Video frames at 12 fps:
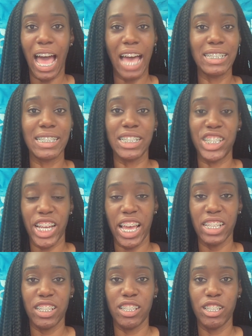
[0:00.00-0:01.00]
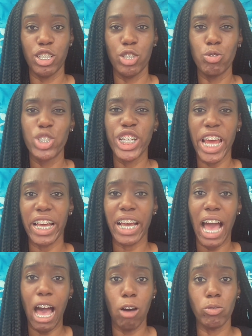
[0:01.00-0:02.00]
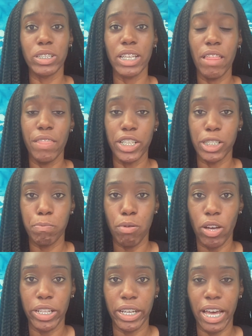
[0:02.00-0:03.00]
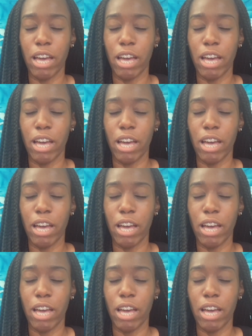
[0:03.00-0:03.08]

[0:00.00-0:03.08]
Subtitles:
I suggest you check out this product.